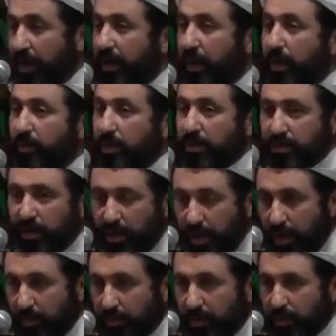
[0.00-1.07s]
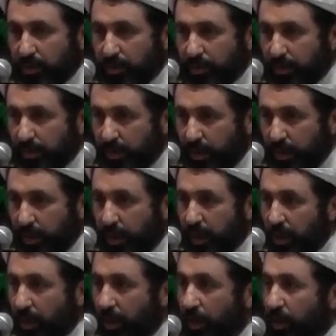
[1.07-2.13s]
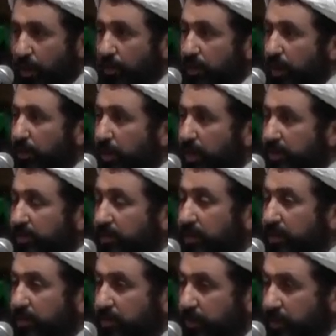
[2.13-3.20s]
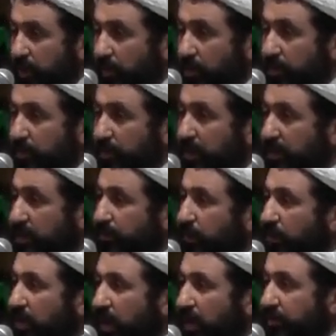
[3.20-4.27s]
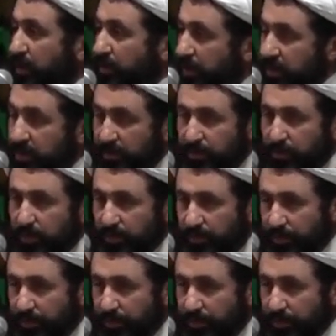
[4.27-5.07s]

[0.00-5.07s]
Arhamar Rahimin. Oh, the most merciful of the merciful.